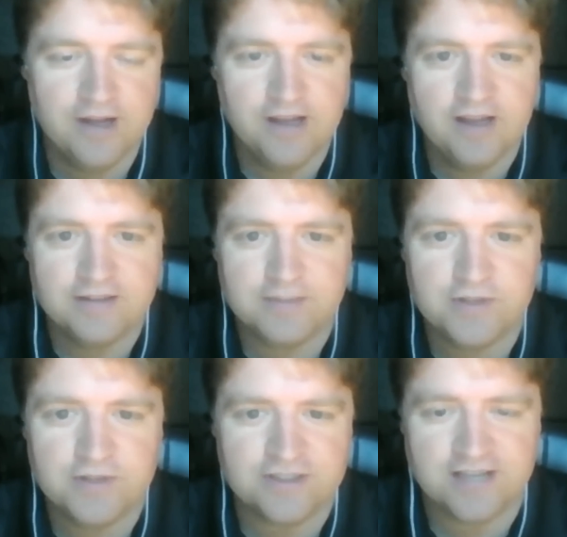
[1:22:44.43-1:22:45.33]
someone who
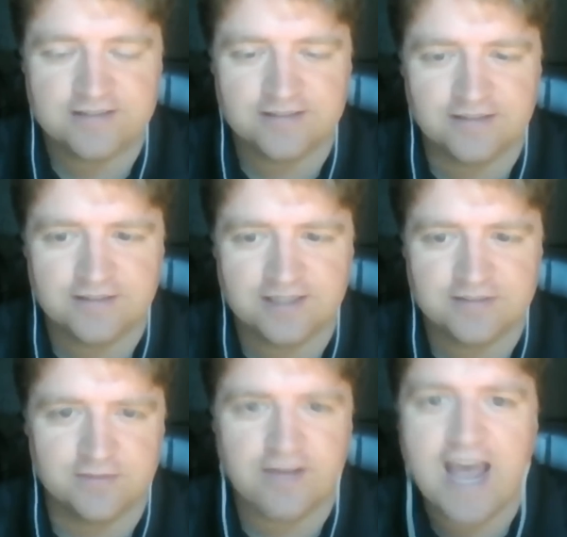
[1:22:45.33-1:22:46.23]
just takes
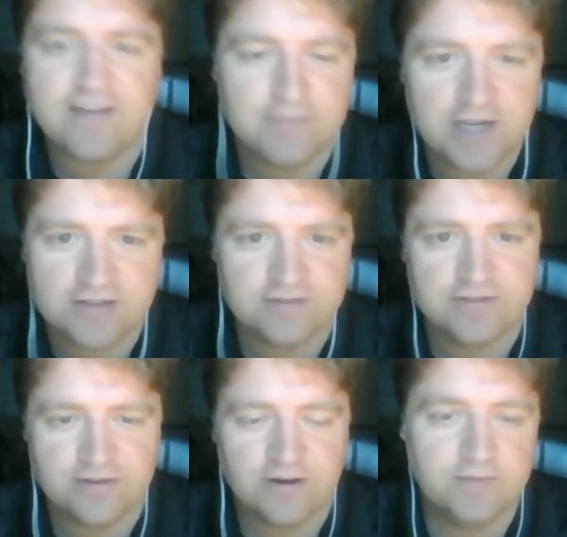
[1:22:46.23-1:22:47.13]
sort of half
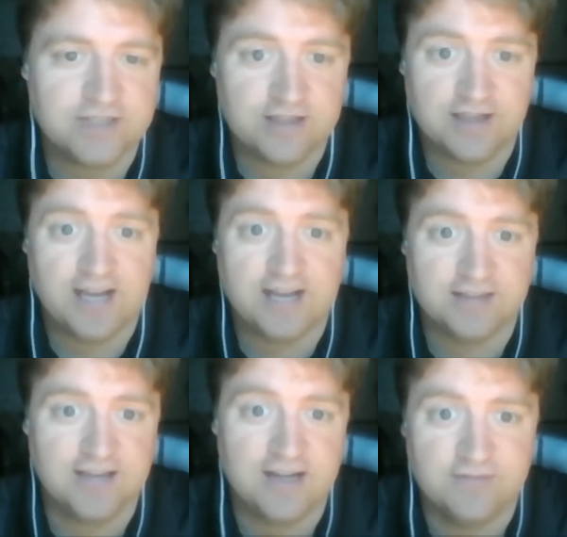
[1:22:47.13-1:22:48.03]
measures, which I think it
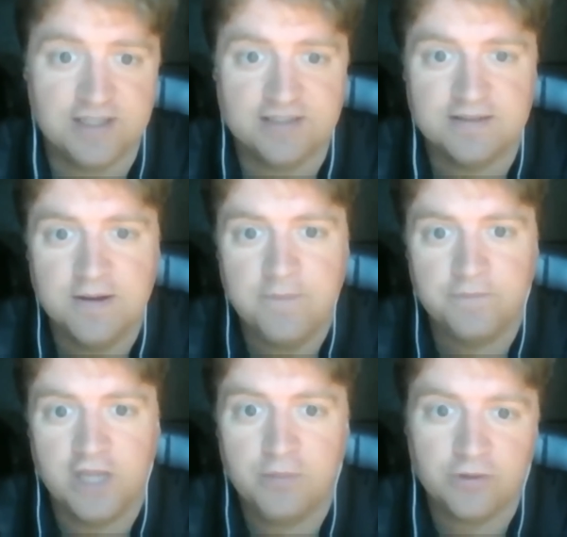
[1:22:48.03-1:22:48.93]
actually kind of is.
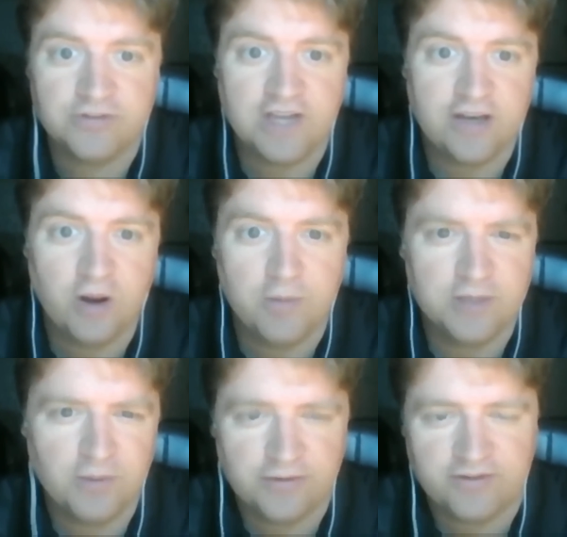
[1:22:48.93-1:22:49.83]
He won't say no, but he
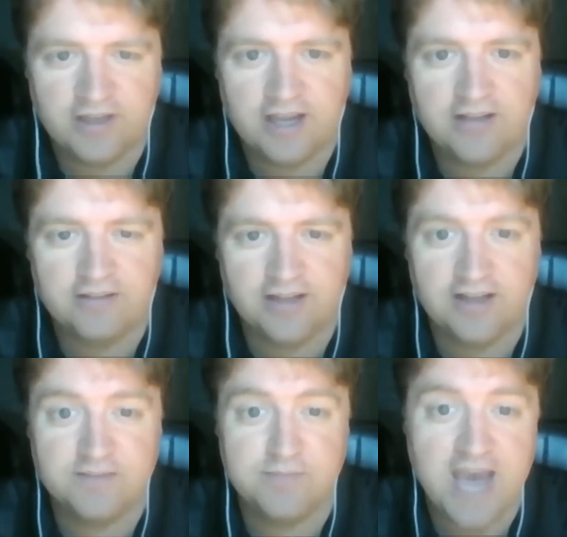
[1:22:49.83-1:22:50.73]
won't say yes. And
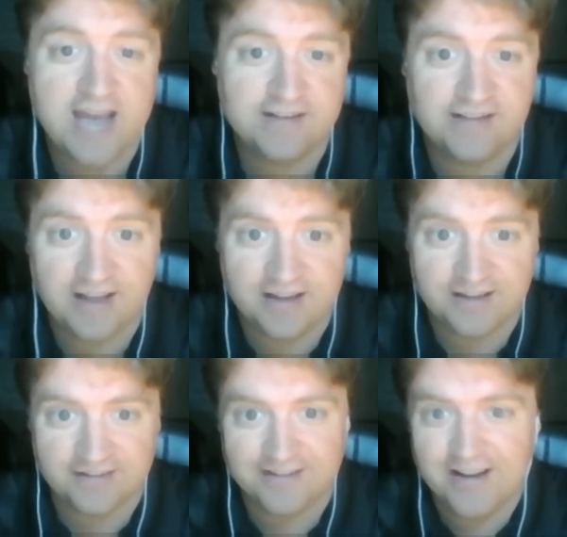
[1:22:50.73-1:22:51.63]
as bad as that
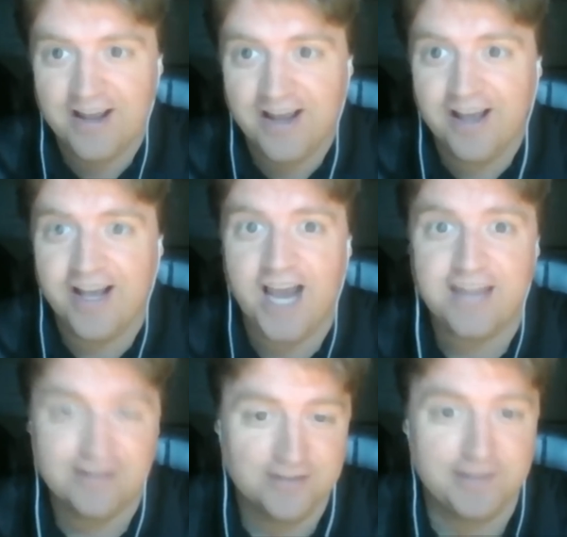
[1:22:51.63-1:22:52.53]
is, I
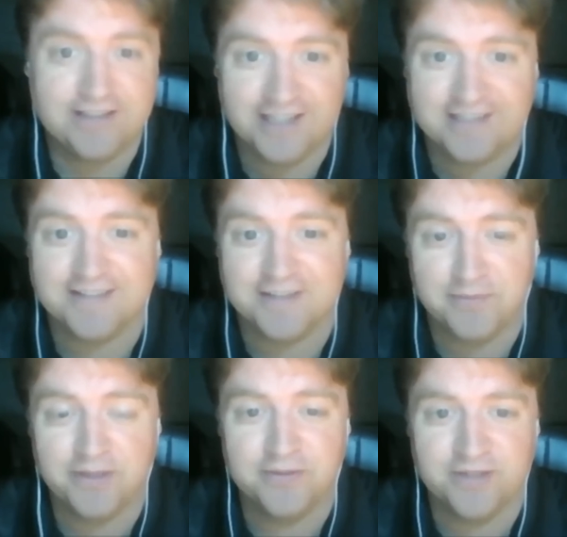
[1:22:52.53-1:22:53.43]
think you're about to get to
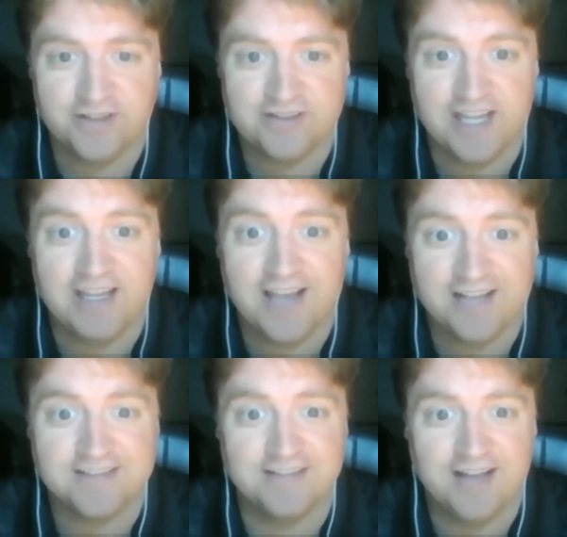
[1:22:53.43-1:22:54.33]
someone who's going to say
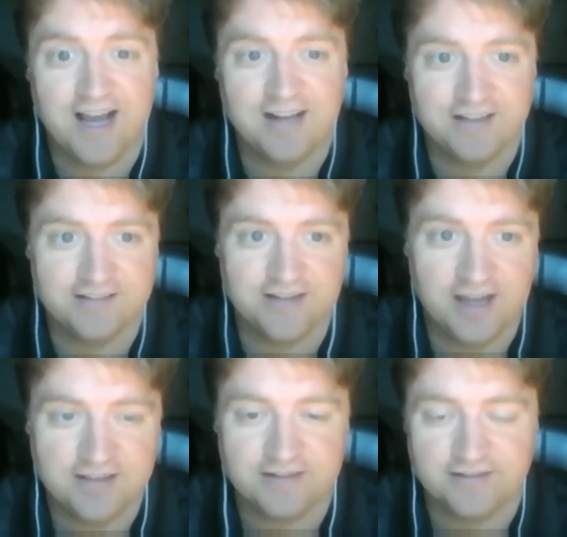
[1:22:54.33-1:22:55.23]
yes a lot. And I
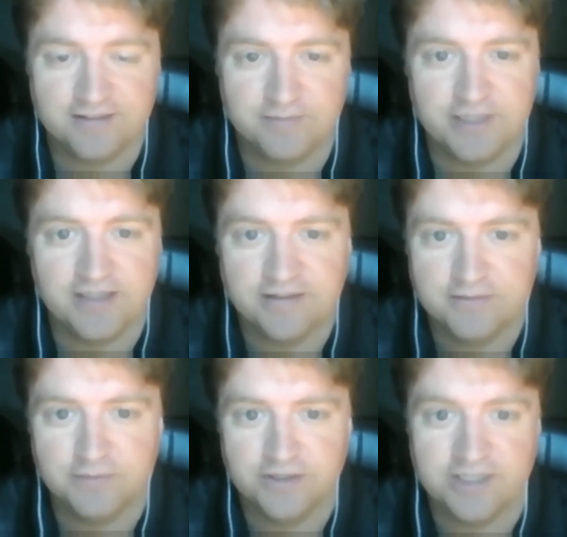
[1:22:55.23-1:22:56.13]
think there's going to be
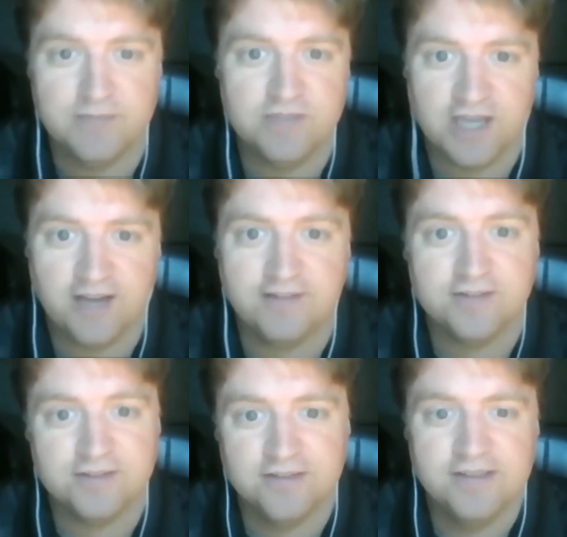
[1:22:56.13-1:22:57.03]
regime
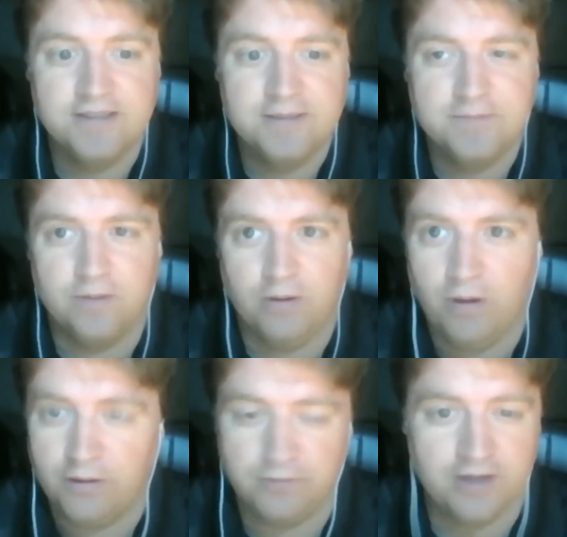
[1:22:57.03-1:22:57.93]
change
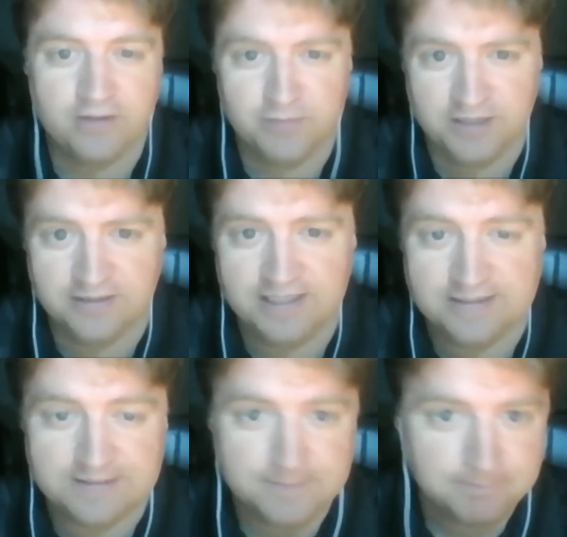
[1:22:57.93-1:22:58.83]
all throughout the Middle East.